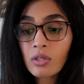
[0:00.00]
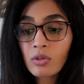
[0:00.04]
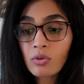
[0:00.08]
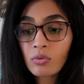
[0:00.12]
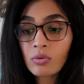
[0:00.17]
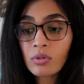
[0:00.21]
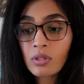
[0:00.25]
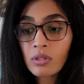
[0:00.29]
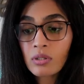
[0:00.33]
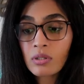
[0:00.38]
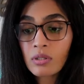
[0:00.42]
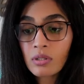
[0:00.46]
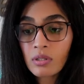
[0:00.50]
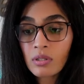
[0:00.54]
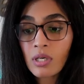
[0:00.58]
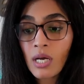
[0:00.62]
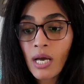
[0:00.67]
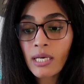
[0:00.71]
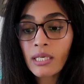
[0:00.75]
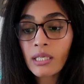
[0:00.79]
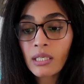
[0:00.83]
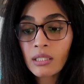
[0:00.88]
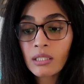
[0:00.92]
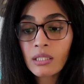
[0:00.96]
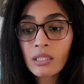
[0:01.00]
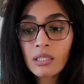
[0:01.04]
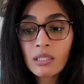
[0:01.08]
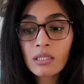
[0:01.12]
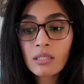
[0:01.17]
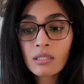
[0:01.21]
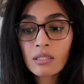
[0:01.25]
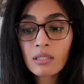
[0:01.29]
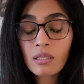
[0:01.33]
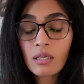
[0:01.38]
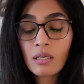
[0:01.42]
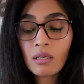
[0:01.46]
took this track and
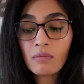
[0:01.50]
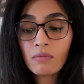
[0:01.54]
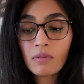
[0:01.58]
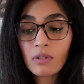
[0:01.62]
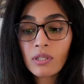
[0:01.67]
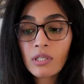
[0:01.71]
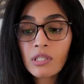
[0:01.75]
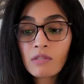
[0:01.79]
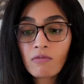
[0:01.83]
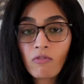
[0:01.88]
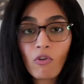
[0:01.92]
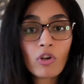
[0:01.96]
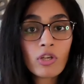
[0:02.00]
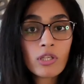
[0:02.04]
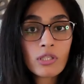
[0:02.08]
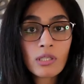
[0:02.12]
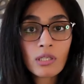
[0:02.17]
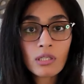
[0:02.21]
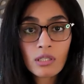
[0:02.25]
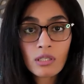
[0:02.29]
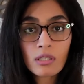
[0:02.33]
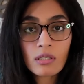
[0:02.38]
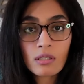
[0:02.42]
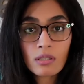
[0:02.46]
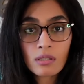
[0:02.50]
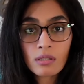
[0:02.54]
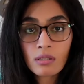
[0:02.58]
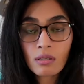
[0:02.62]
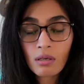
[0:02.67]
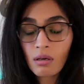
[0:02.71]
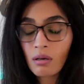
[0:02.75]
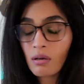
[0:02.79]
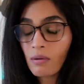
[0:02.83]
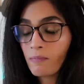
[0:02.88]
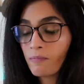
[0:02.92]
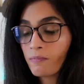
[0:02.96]
he's with his voice and his
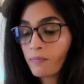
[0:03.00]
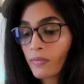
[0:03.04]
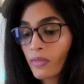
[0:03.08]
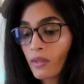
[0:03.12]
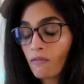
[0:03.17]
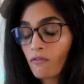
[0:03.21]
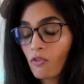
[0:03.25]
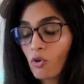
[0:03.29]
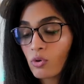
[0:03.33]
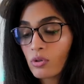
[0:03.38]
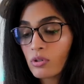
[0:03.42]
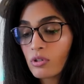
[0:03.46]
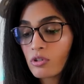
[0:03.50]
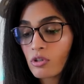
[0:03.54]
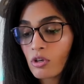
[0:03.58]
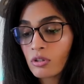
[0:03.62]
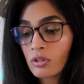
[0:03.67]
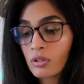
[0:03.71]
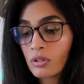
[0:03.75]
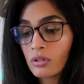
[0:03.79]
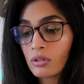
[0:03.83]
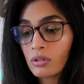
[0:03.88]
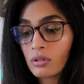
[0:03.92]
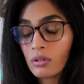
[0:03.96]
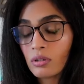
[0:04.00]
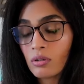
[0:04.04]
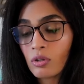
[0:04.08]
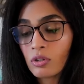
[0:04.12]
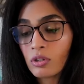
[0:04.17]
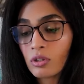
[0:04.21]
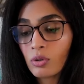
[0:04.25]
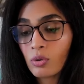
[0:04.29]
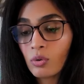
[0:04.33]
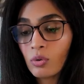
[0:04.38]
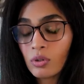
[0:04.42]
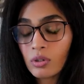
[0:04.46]
vocals on
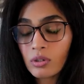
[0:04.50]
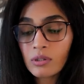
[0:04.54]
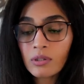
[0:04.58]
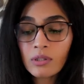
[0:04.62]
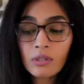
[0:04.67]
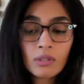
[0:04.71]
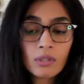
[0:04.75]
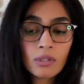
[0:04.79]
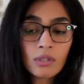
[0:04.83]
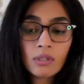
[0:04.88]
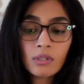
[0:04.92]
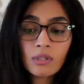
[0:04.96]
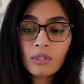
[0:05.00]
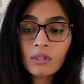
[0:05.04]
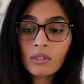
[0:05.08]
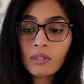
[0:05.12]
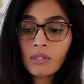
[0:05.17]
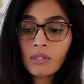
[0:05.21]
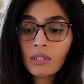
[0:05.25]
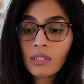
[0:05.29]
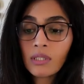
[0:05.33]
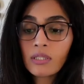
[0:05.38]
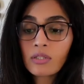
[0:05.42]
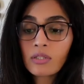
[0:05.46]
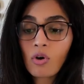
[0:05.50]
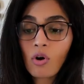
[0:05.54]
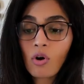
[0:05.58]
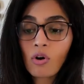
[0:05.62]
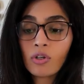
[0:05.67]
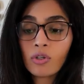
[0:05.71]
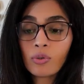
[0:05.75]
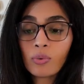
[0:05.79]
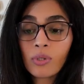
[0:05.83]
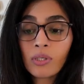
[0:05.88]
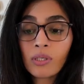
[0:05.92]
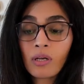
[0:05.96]
the hook, it's gone
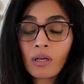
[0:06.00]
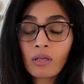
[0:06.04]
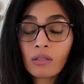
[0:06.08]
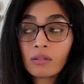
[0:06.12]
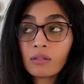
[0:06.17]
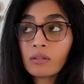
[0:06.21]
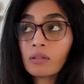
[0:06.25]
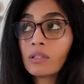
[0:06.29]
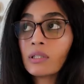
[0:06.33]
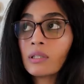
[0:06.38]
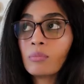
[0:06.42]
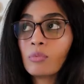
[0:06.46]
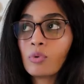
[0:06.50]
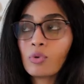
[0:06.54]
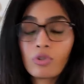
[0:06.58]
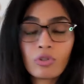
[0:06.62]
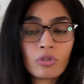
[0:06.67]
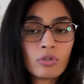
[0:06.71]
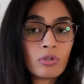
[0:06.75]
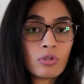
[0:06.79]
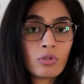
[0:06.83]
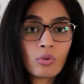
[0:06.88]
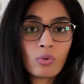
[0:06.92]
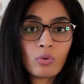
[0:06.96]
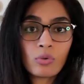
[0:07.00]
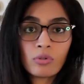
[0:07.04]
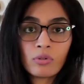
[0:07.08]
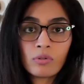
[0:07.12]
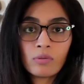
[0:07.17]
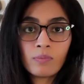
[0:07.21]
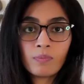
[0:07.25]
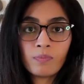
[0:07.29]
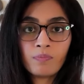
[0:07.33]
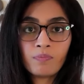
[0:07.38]
to another emotional zone.